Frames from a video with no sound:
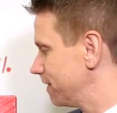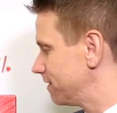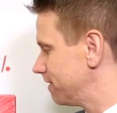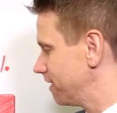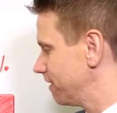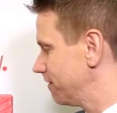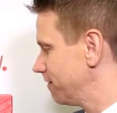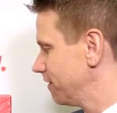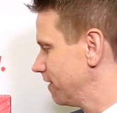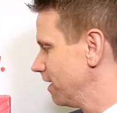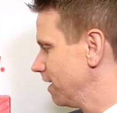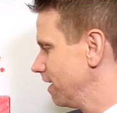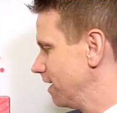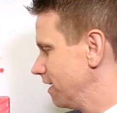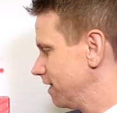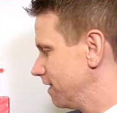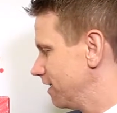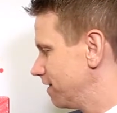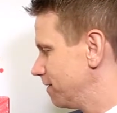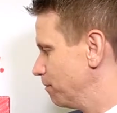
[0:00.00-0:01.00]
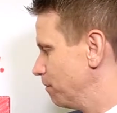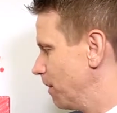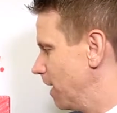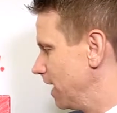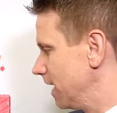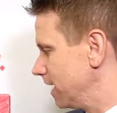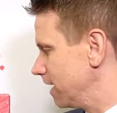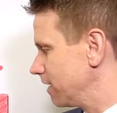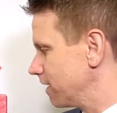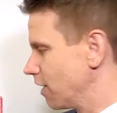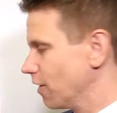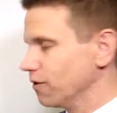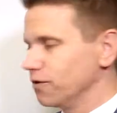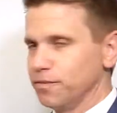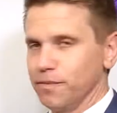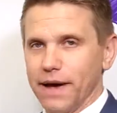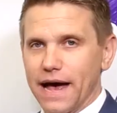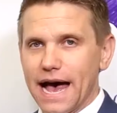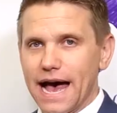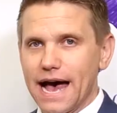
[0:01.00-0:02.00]
if this money goes
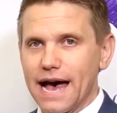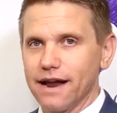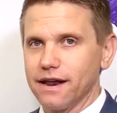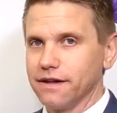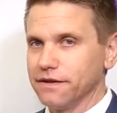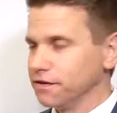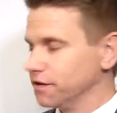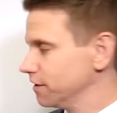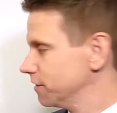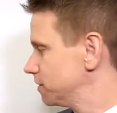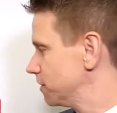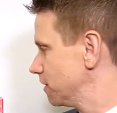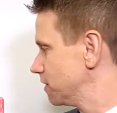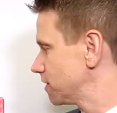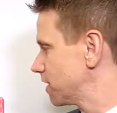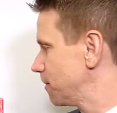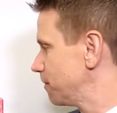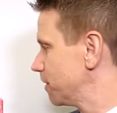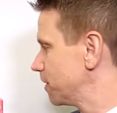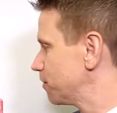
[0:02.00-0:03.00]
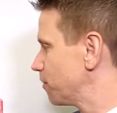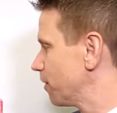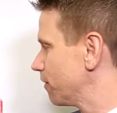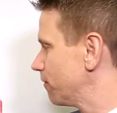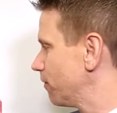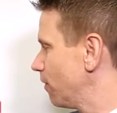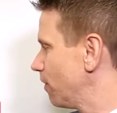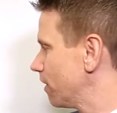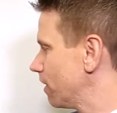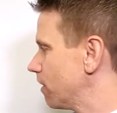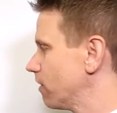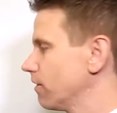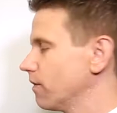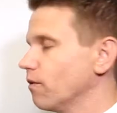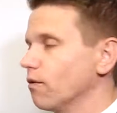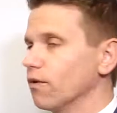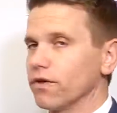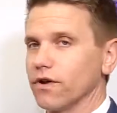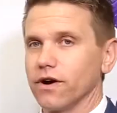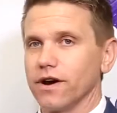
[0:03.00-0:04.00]
bad in the insurance company's portfolio,
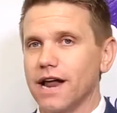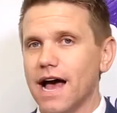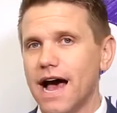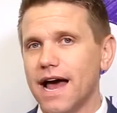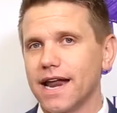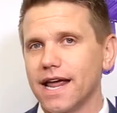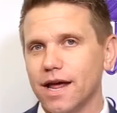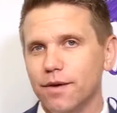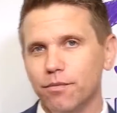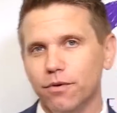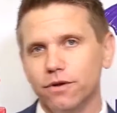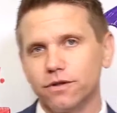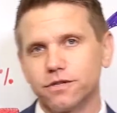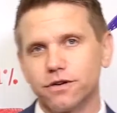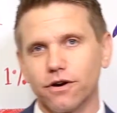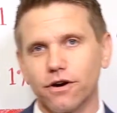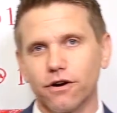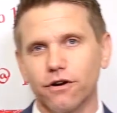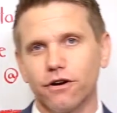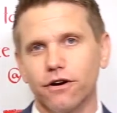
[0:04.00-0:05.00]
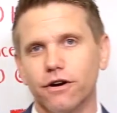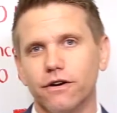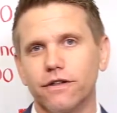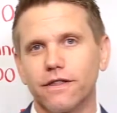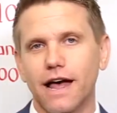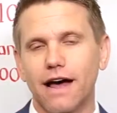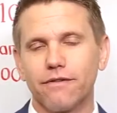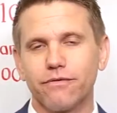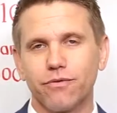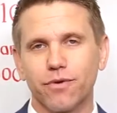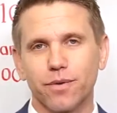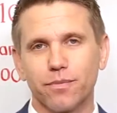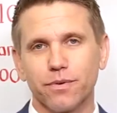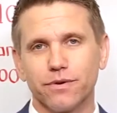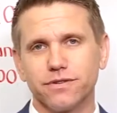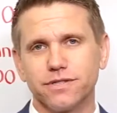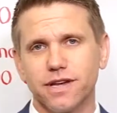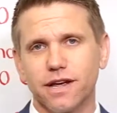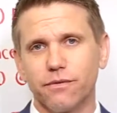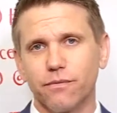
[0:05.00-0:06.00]
or they're not able to earn that
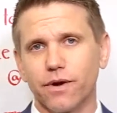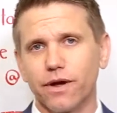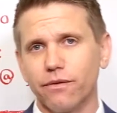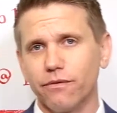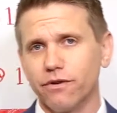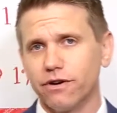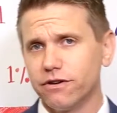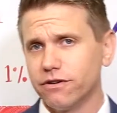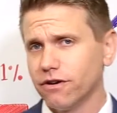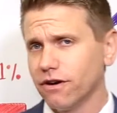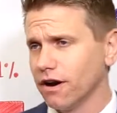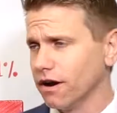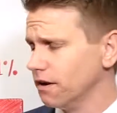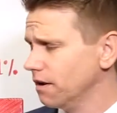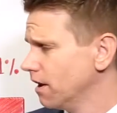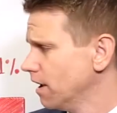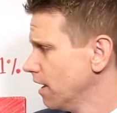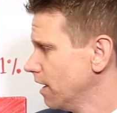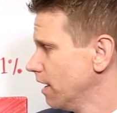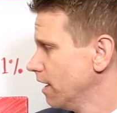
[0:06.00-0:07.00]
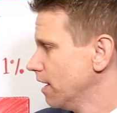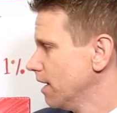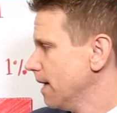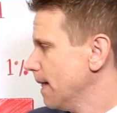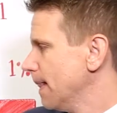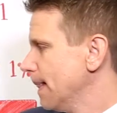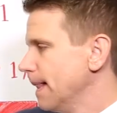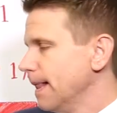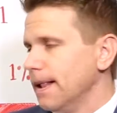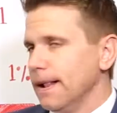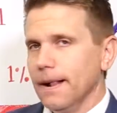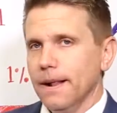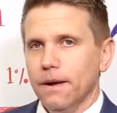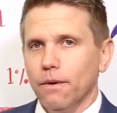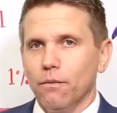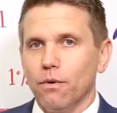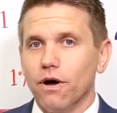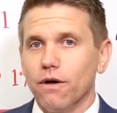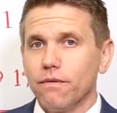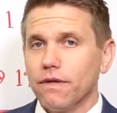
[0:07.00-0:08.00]
4% rate of return?
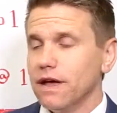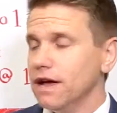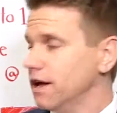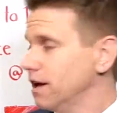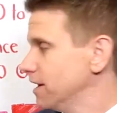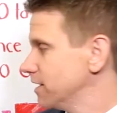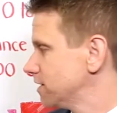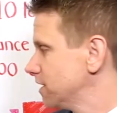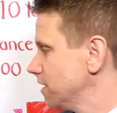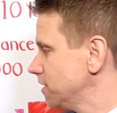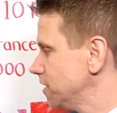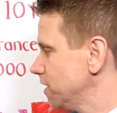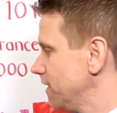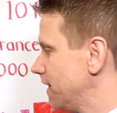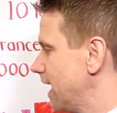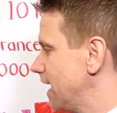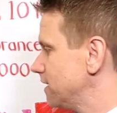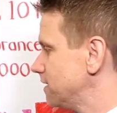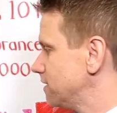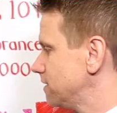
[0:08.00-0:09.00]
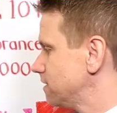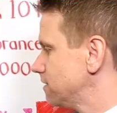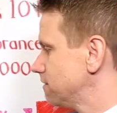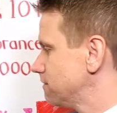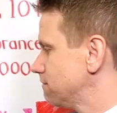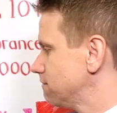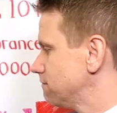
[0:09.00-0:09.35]
Well, essentially that's